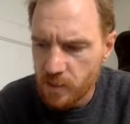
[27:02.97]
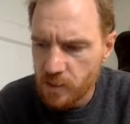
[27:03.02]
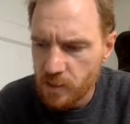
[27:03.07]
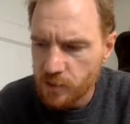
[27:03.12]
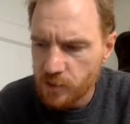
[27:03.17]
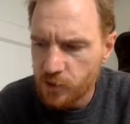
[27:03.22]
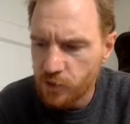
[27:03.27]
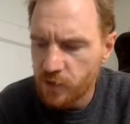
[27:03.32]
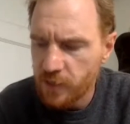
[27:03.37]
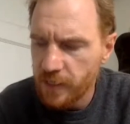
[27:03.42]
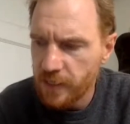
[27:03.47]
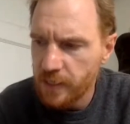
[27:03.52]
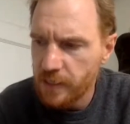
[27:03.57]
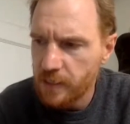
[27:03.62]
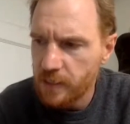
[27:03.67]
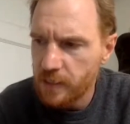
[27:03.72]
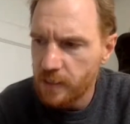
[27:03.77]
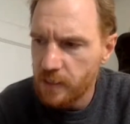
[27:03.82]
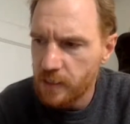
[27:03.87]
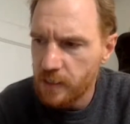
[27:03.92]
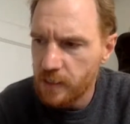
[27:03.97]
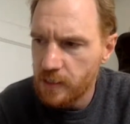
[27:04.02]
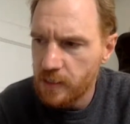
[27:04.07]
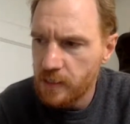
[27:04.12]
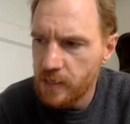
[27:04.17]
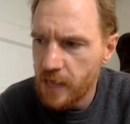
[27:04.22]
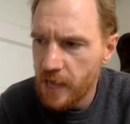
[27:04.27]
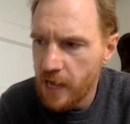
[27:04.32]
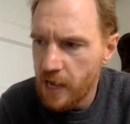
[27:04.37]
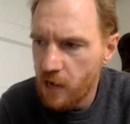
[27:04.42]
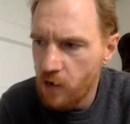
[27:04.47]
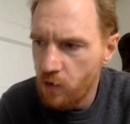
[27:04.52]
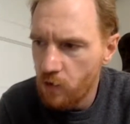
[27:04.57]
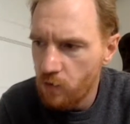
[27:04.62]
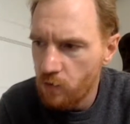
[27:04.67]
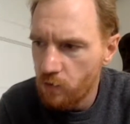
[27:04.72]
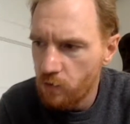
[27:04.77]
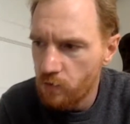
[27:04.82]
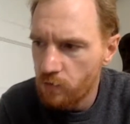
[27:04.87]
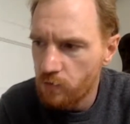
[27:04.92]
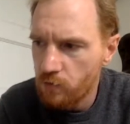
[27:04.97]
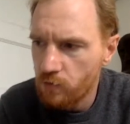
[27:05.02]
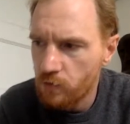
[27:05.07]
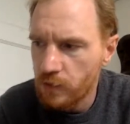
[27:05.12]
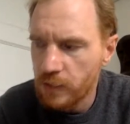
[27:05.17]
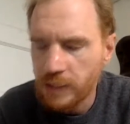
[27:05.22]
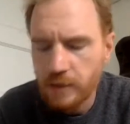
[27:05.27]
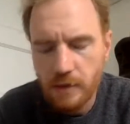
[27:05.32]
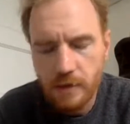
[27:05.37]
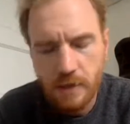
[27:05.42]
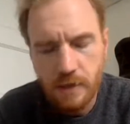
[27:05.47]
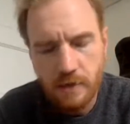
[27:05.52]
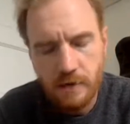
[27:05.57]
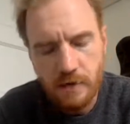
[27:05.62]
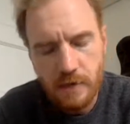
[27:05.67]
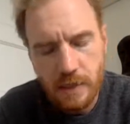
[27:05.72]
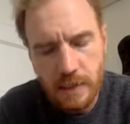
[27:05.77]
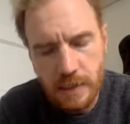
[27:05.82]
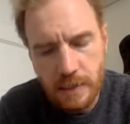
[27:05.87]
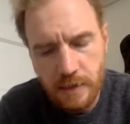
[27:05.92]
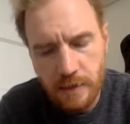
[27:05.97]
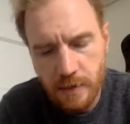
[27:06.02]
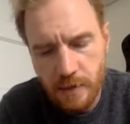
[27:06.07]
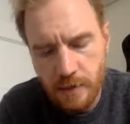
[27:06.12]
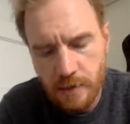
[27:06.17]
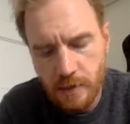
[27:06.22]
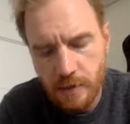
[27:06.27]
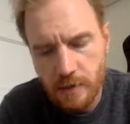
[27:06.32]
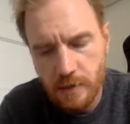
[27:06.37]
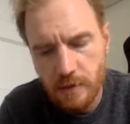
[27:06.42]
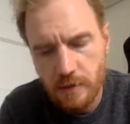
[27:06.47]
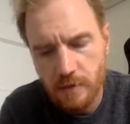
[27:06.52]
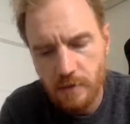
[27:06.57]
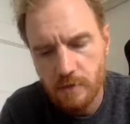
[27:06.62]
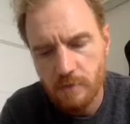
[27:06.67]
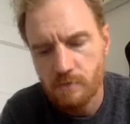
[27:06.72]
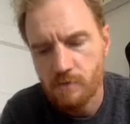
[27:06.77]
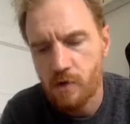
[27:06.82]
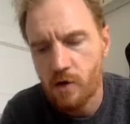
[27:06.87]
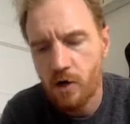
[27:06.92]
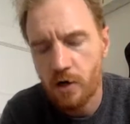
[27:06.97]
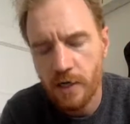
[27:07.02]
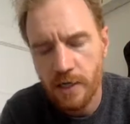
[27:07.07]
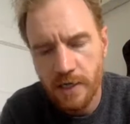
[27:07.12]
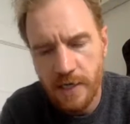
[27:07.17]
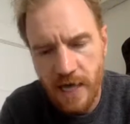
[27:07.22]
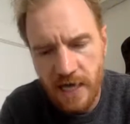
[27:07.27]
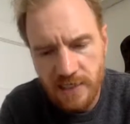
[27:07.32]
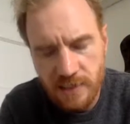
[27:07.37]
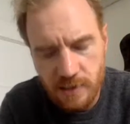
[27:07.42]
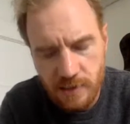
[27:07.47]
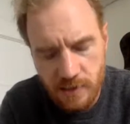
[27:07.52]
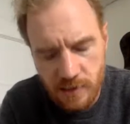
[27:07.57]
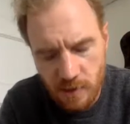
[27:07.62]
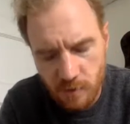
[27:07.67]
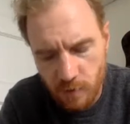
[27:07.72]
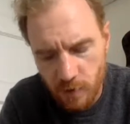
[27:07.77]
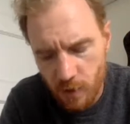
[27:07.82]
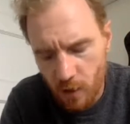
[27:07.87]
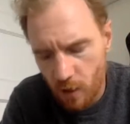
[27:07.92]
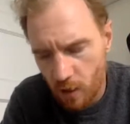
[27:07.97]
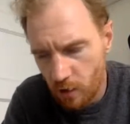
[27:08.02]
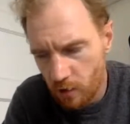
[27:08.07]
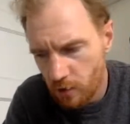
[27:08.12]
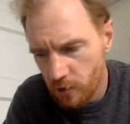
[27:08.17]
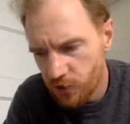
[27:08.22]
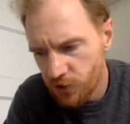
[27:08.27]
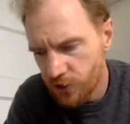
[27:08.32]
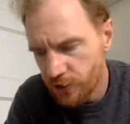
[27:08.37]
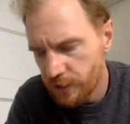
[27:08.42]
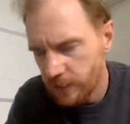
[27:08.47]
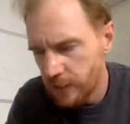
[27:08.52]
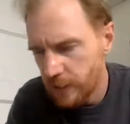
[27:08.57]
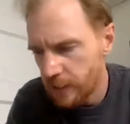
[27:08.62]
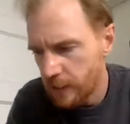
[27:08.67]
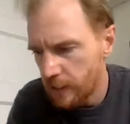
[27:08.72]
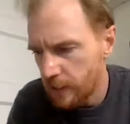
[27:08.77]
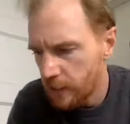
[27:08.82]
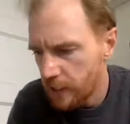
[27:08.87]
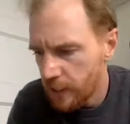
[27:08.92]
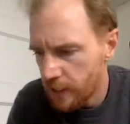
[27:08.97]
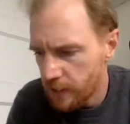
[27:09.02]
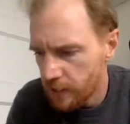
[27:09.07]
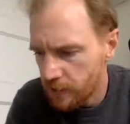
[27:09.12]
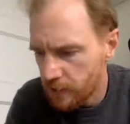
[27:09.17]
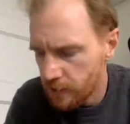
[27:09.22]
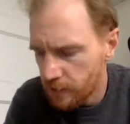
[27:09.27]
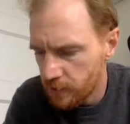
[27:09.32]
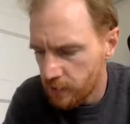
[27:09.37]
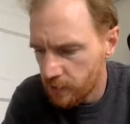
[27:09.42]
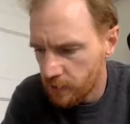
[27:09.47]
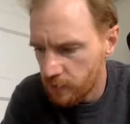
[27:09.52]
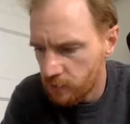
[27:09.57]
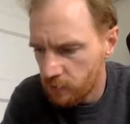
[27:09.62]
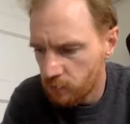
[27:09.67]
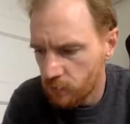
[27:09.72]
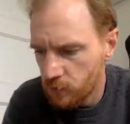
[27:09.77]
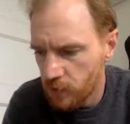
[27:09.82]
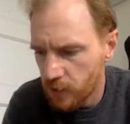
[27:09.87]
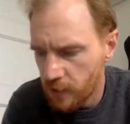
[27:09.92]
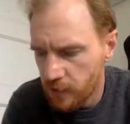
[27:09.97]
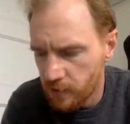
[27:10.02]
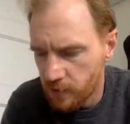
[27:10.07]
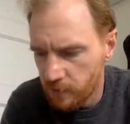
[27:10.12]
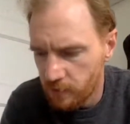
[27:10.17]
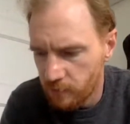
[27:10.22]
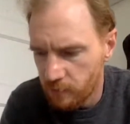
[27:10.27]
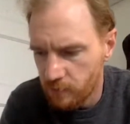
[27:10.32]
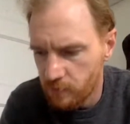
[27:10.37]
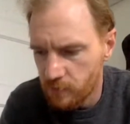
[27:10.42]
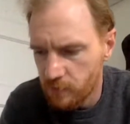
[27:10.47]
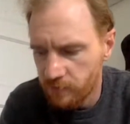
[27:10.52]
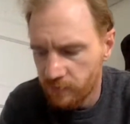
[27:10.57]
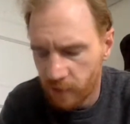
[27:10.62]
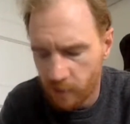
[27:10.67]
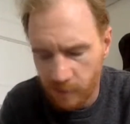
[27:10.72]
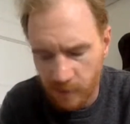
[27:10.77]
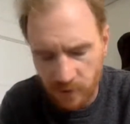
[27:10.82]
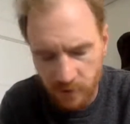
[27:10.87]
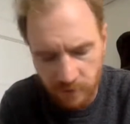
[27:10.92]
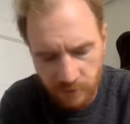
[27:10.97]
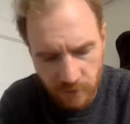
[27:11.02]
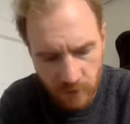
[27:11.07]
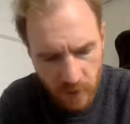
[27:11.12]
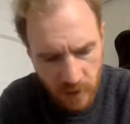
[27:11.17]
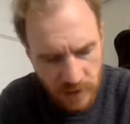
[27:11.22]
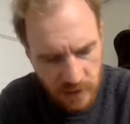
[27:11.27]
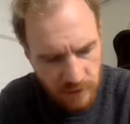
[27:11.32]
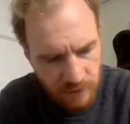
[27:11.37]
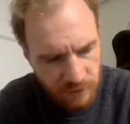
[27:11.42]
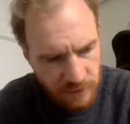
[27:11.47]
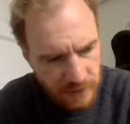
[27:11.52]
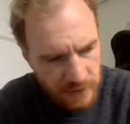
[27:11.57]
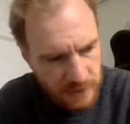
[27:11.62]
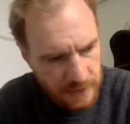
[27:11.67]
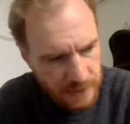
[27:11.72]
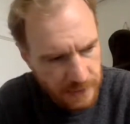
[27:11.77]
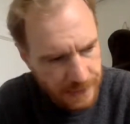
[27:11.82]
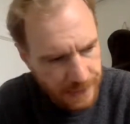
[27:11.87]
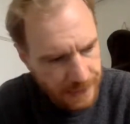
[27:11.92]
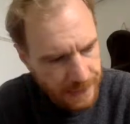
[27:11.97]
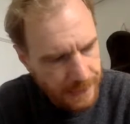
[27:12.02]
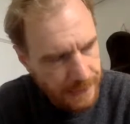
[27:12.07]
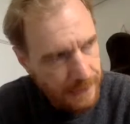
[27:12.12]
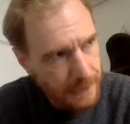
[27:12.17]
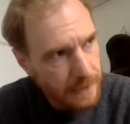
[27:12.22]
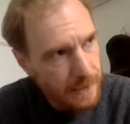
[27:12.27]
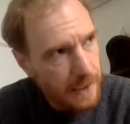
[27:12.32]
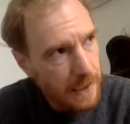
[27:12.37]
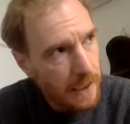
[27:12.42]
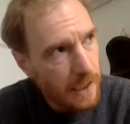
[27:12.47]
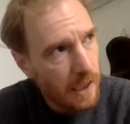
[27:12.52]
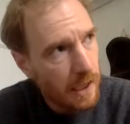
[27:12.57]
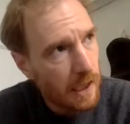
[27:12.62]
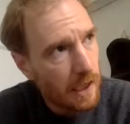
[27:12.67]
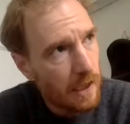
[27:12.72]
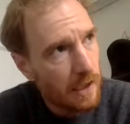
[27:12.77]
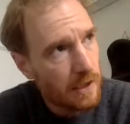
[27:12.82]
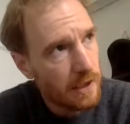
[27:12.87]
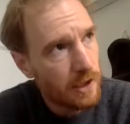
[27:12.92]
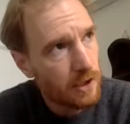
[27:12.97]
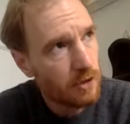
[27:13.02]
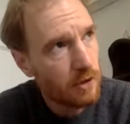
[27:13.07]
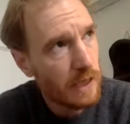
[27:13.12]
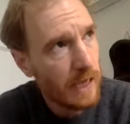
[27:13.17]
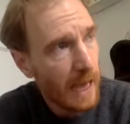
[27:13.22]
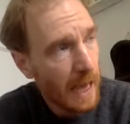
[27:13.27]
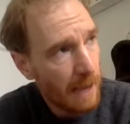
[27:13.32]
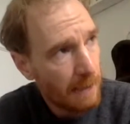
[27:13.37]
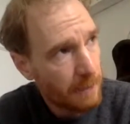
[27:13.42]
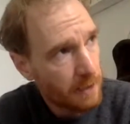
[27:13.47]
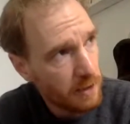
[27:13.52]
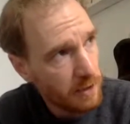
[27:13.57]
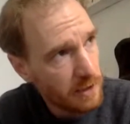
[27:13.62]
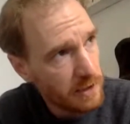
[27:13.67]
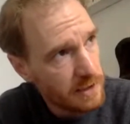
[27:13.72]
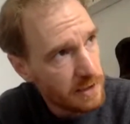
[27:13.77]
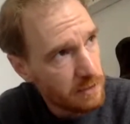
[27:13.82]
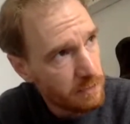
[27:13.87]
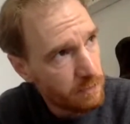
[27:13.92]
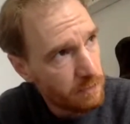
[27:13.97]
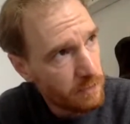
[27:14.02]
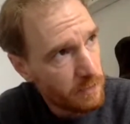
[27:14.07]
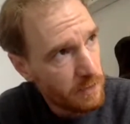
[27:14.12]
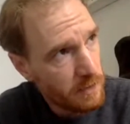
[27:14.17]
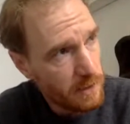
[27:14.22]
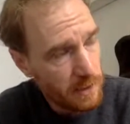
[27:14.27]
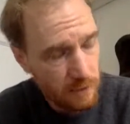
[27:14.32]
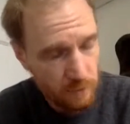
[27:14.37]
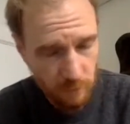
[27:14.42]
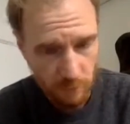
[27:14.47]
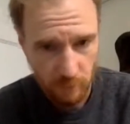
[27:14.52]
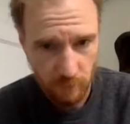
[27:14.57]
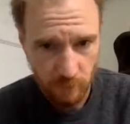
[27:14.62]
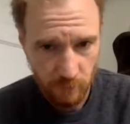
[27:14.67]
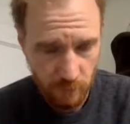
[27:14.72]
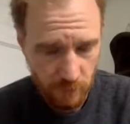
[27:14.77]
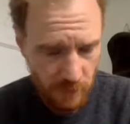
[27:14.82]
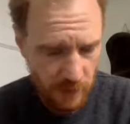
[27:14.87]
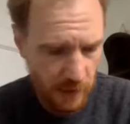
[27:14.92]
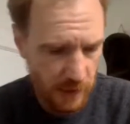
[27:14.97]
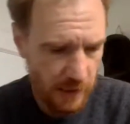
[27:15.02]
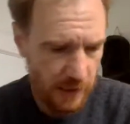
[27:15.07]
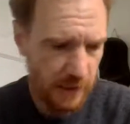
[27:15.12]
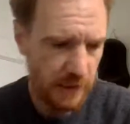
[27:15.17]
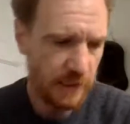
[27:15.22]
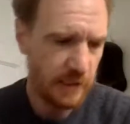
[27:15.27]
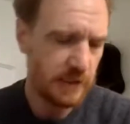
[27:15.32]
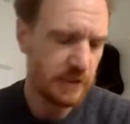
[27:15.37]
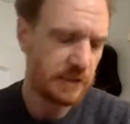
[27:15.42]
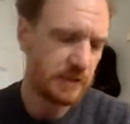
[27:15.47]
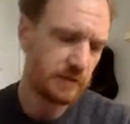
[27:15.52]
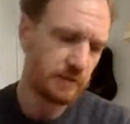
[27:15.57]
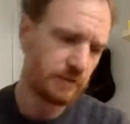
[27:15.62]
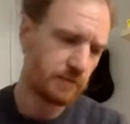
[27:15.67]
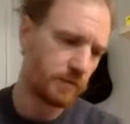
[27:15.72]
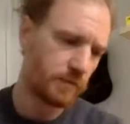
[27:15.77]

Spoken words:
So that now, right, in Arnonas's deep ecology and in related environmental philosophies, uh, capitalism is,